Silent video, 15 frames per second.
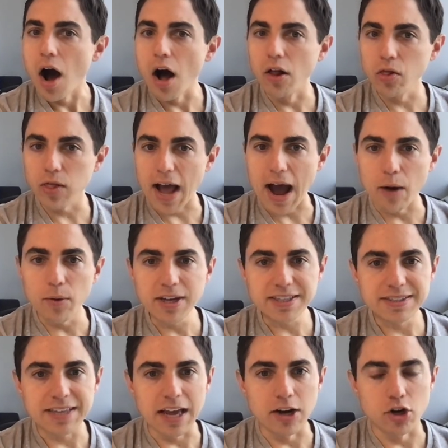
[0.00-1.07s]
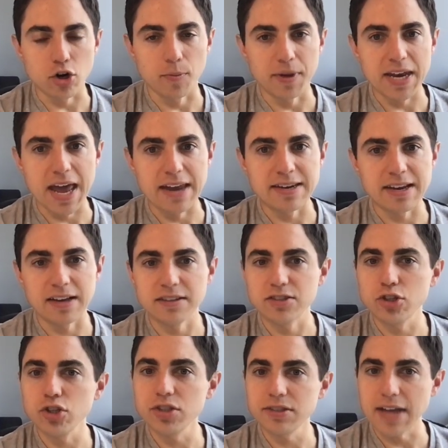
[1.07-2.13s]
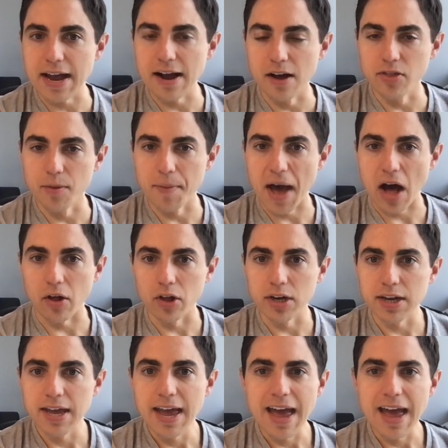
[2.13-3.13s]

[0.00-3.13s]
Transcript: Allowing Senator Menendez to stay on the ballot